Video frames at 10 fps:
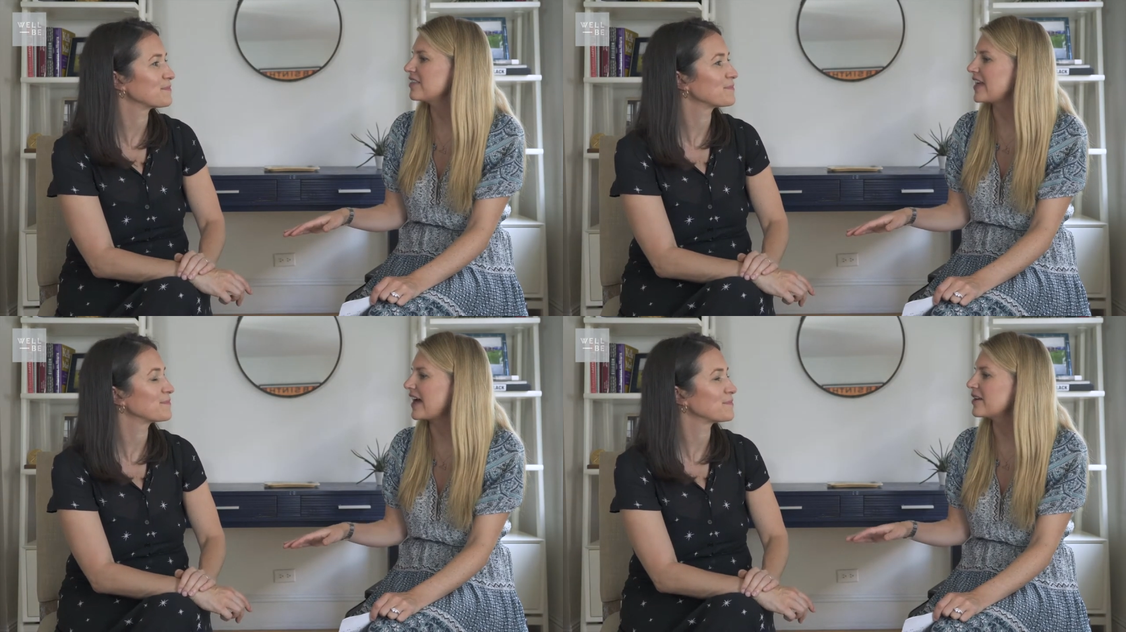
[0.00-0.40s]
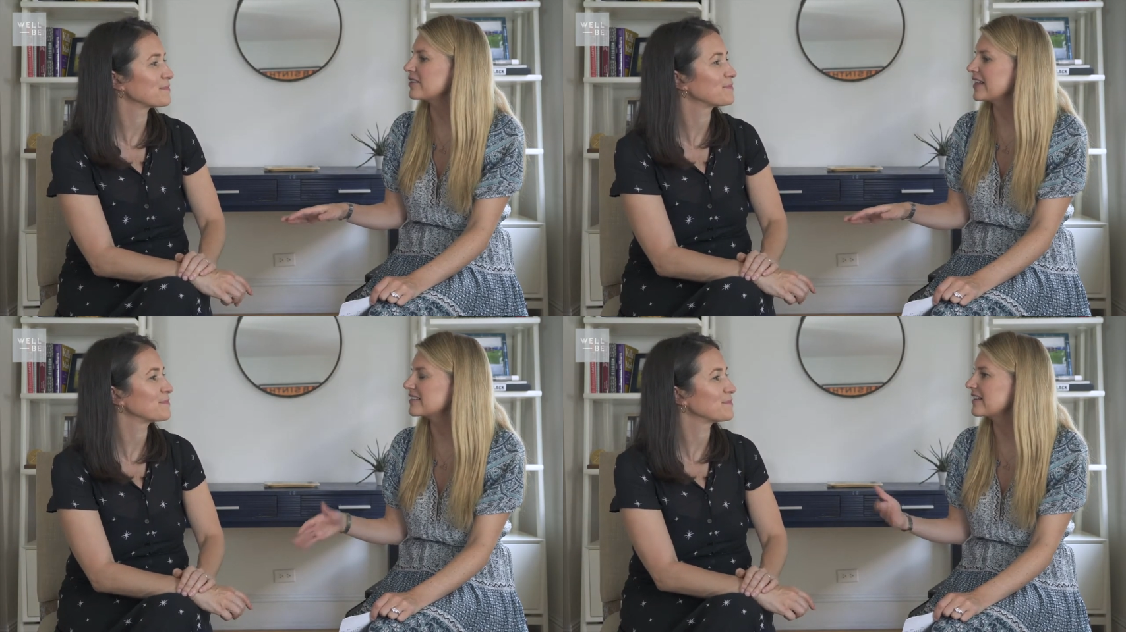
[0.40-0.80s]
Speaker 1: that
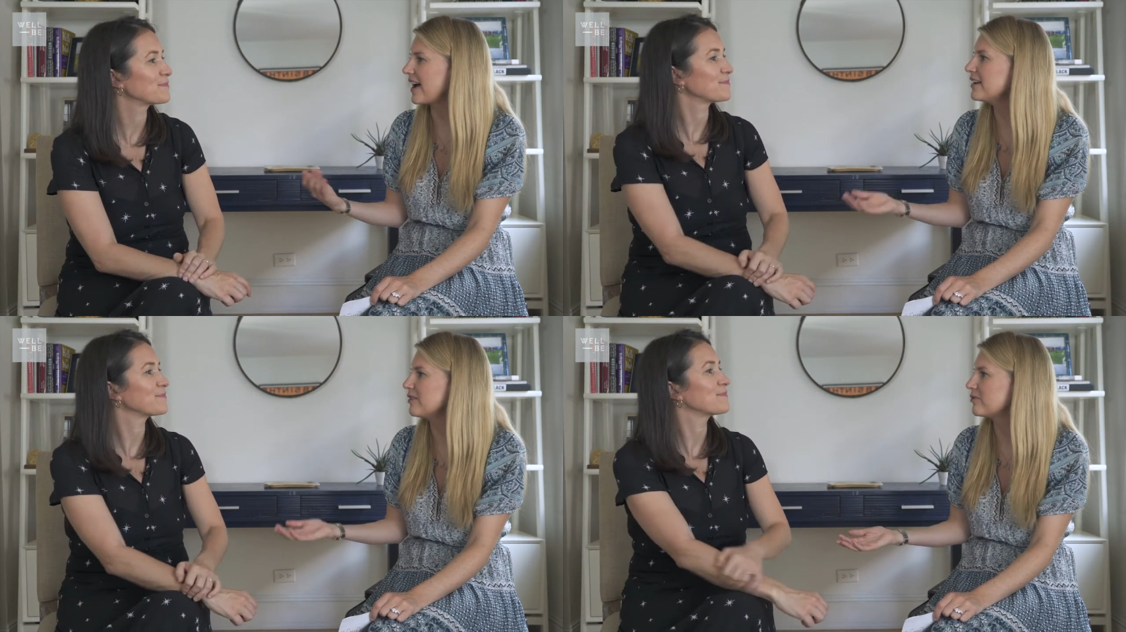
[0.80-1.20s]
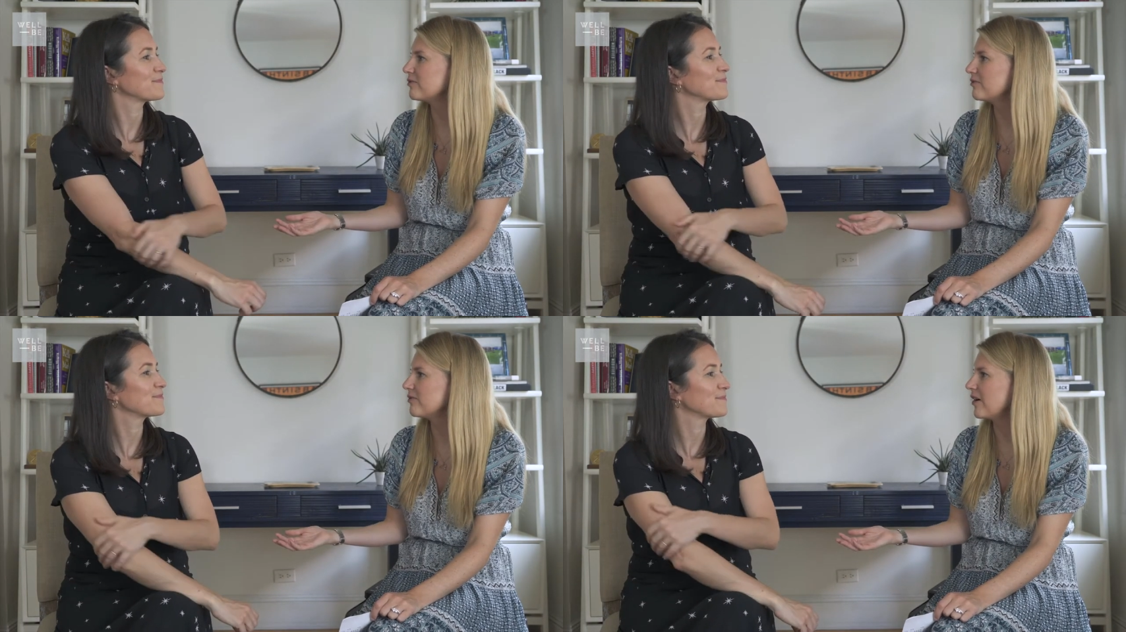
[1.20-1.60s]
that's kind of
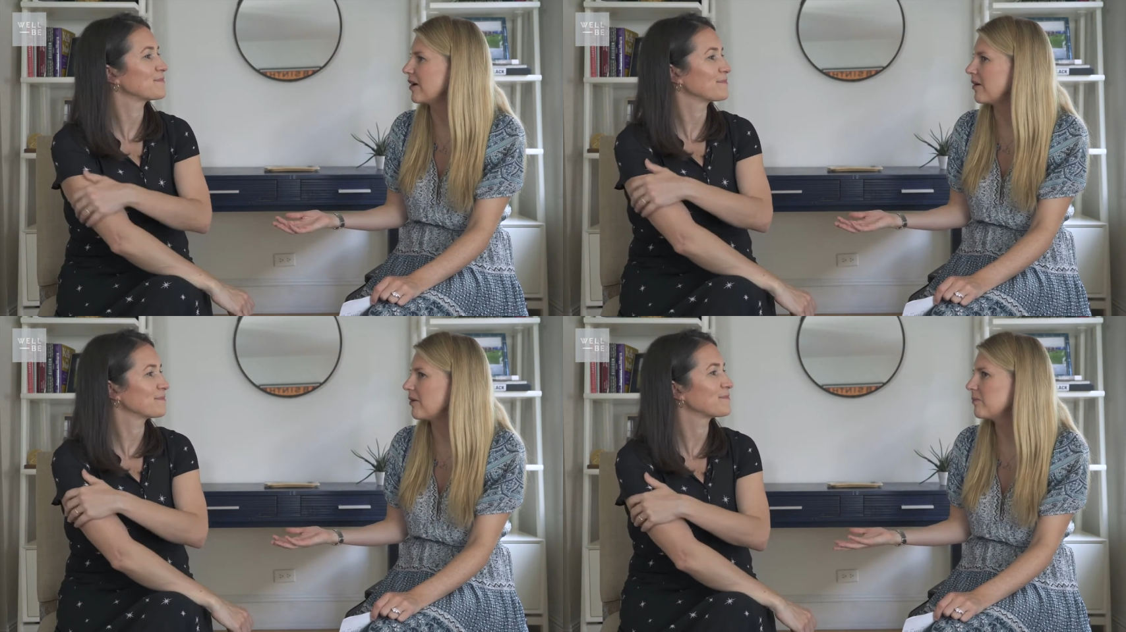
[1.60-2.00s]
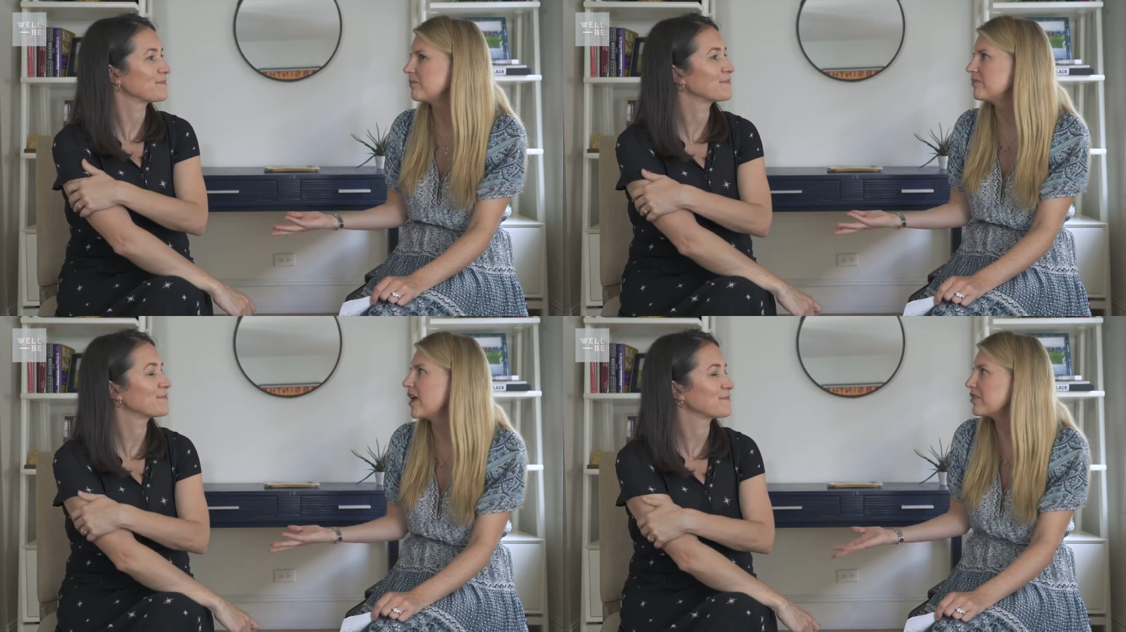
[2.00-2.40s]

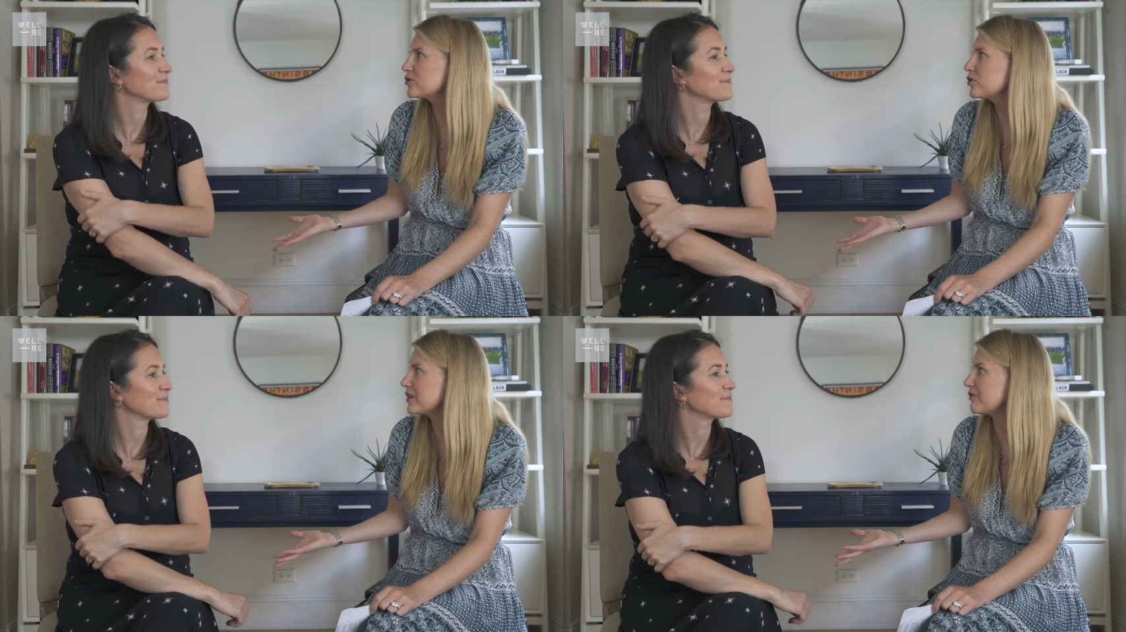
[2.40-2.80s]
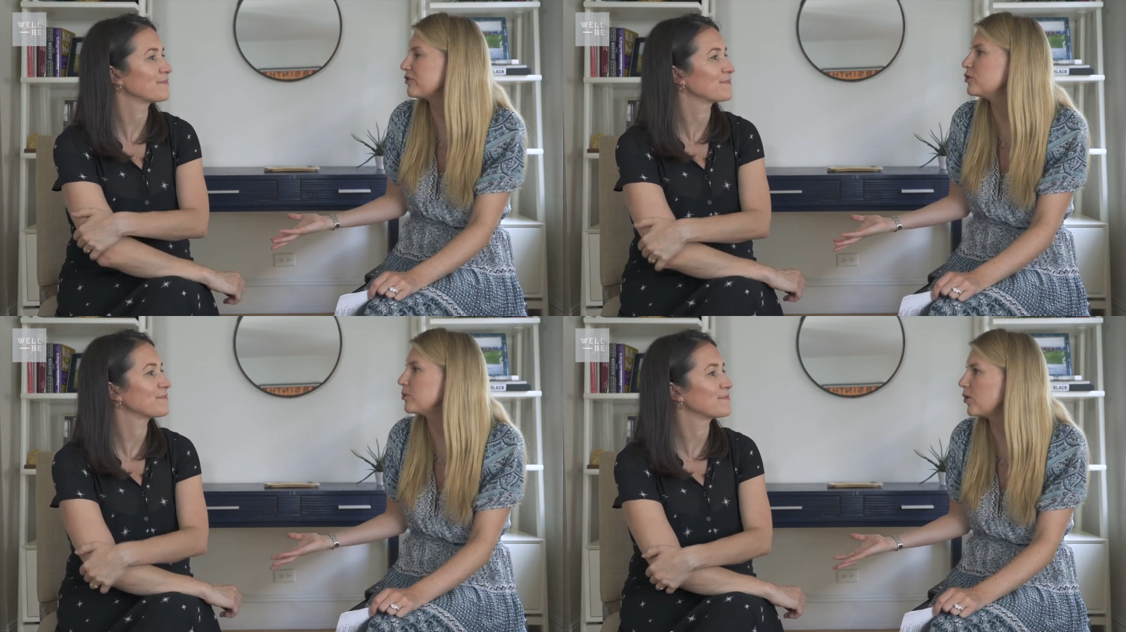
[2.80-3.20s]
there's only a
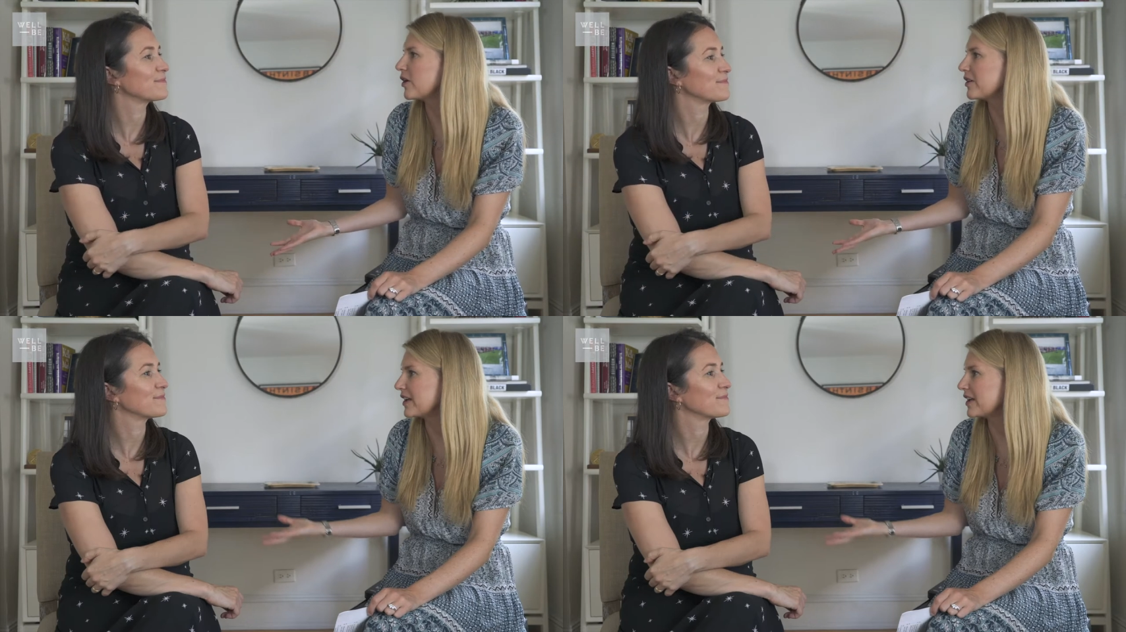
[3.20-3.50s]
few more